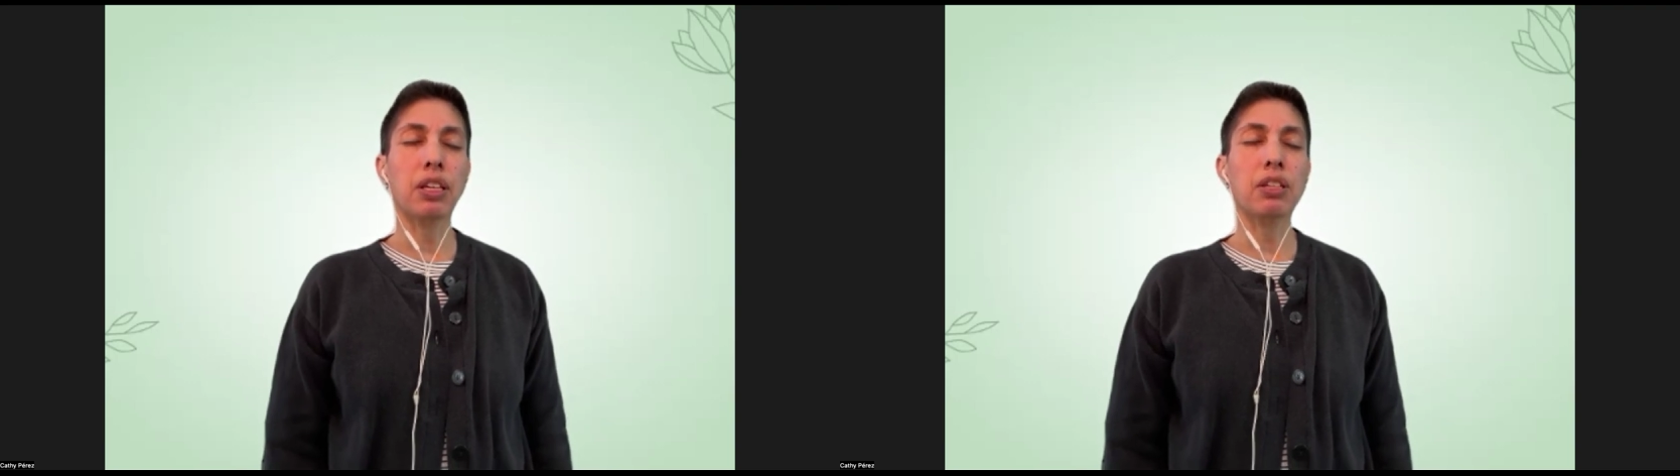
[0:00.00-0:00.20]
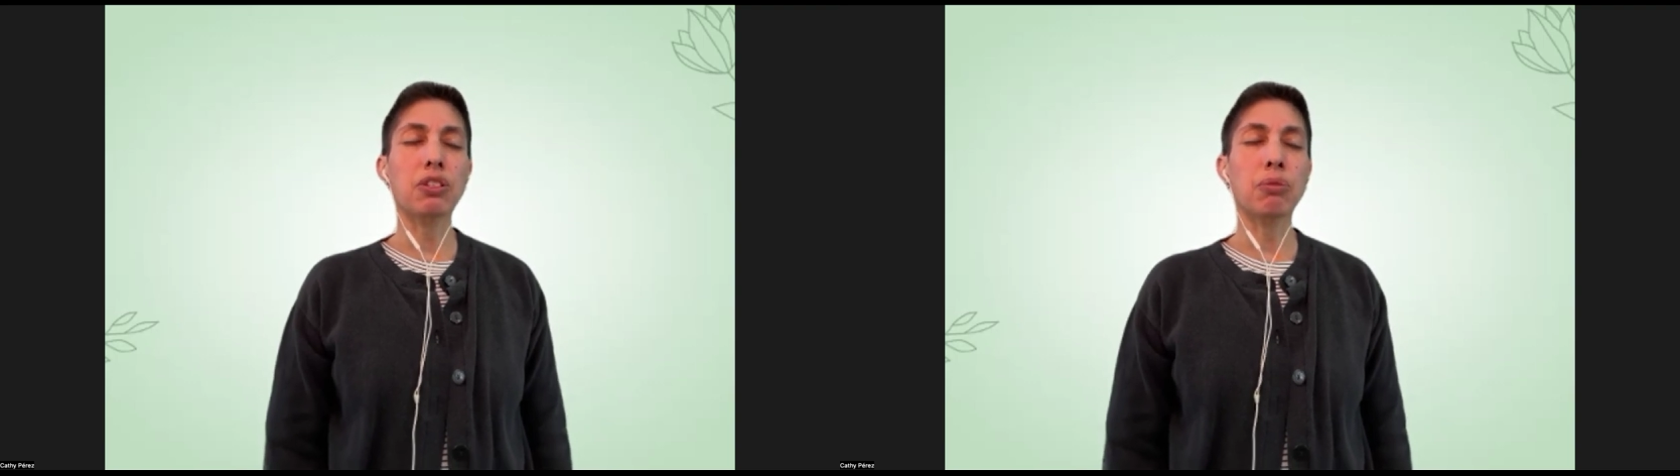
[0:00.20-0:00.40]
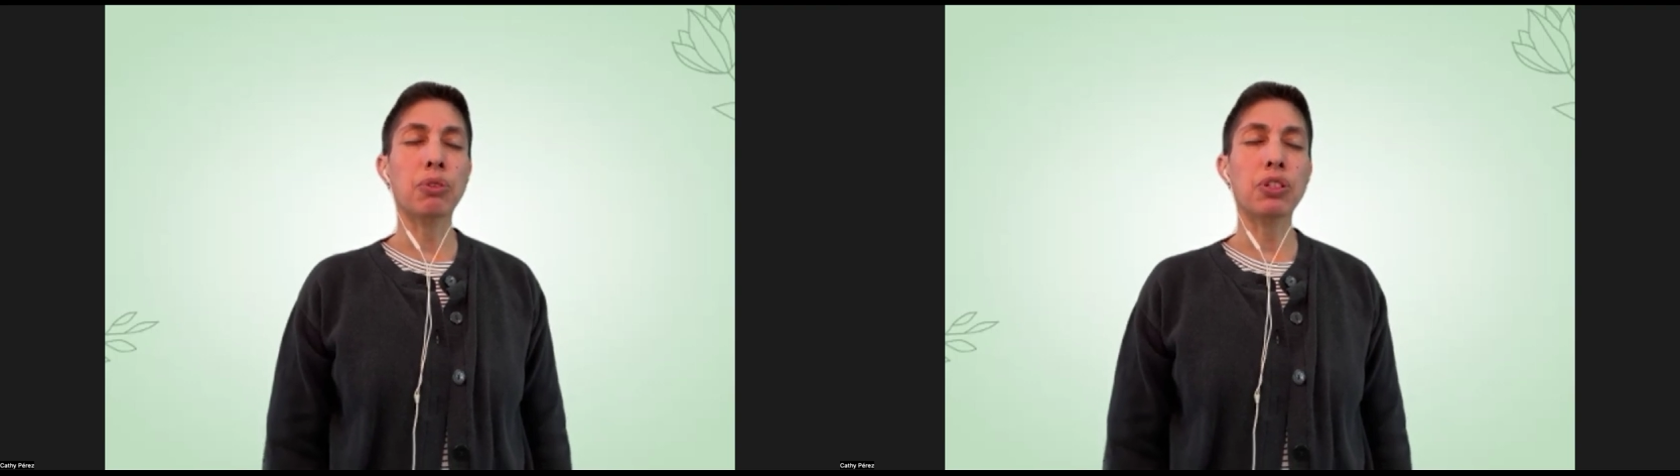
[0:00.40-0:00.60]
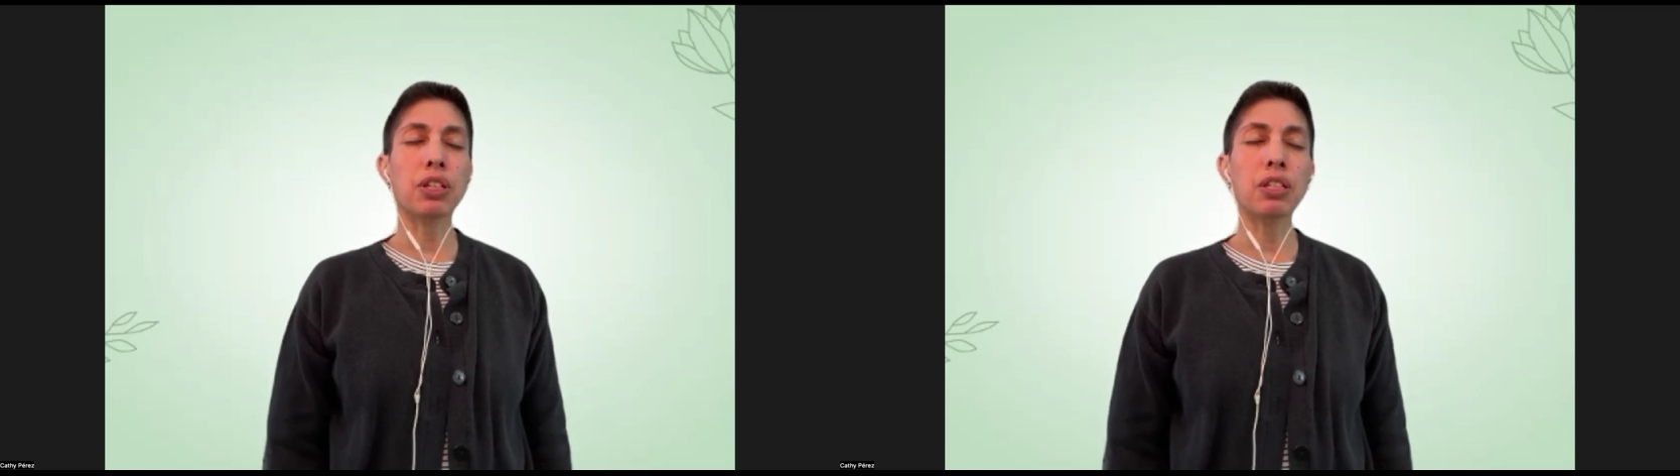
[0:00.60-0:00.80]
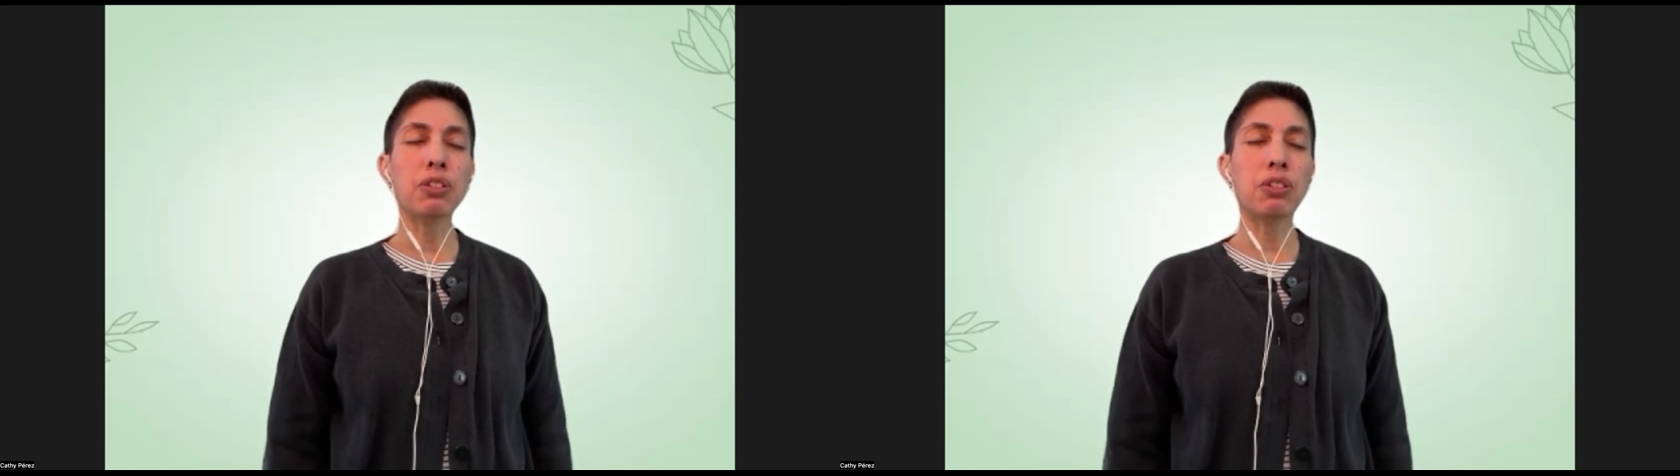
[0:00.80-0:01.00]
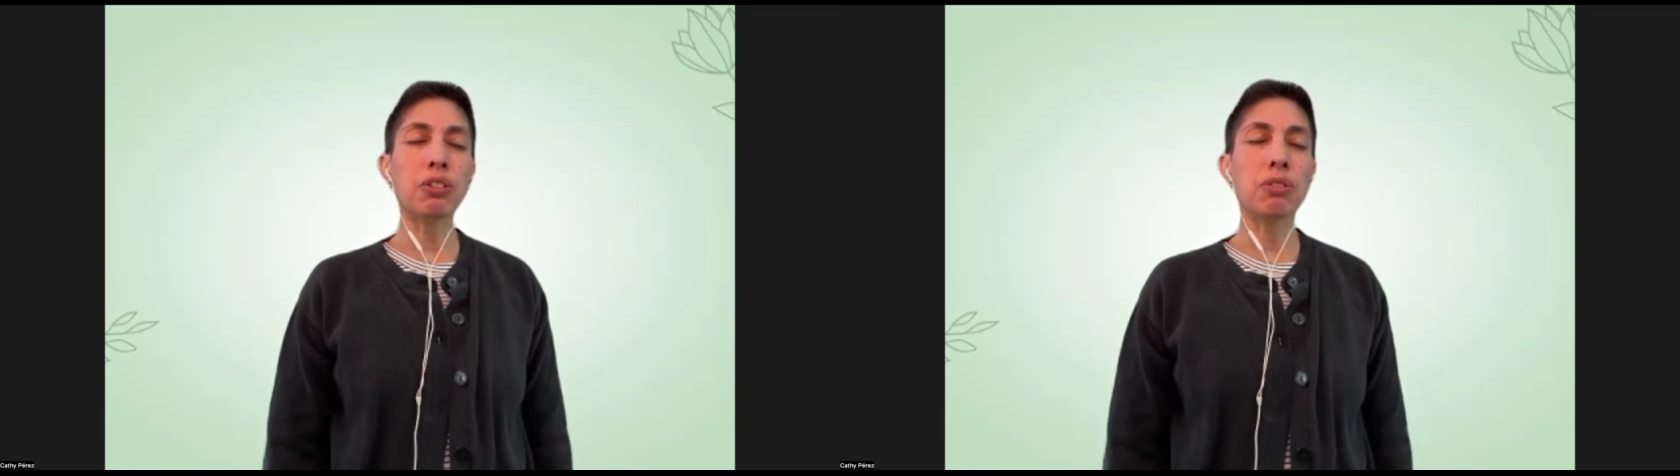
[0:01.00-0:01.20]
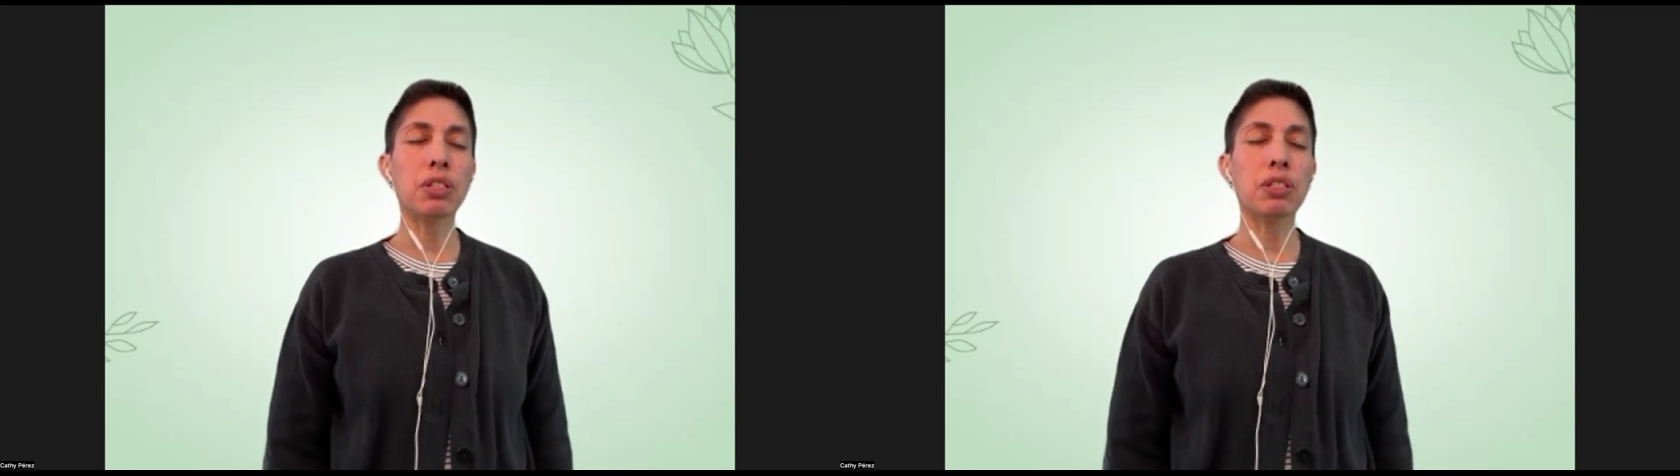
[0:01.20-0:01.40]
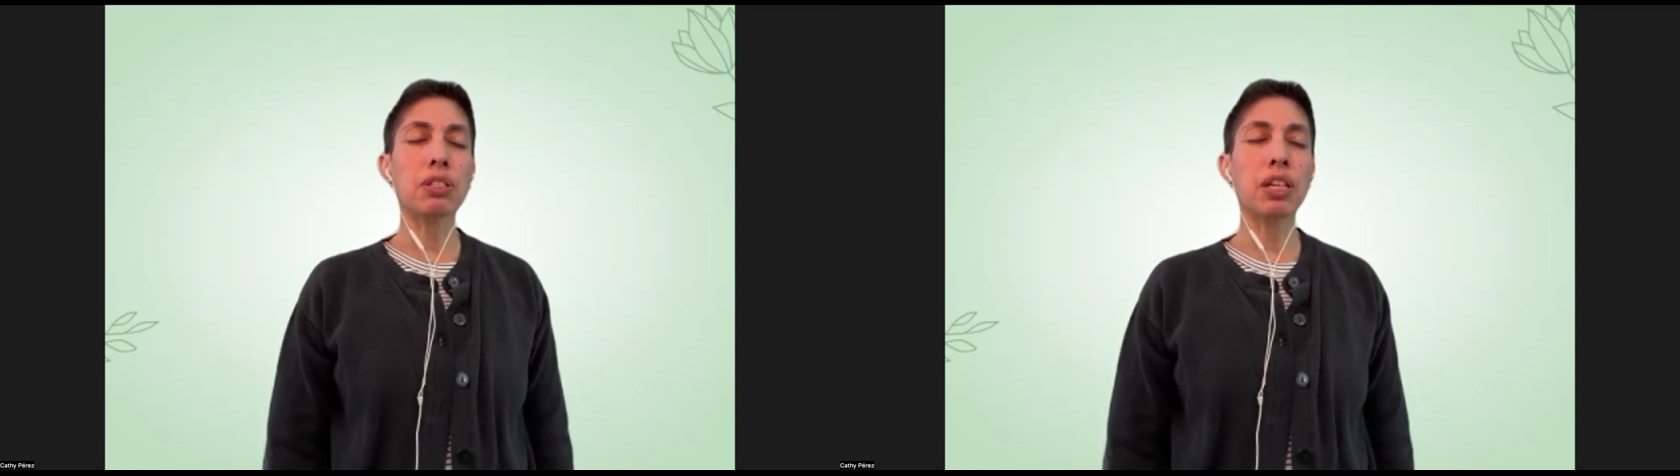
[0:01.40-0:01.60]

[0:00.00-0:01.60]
So what you're going to do is